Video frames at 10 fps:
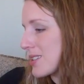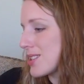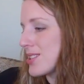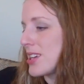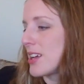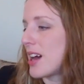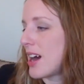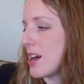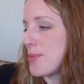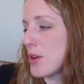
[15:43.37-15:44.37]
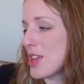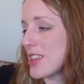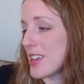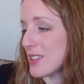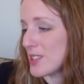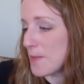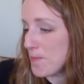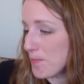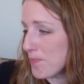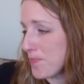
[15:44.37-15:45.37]
Next, pokey
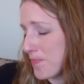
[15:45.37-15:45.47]
things.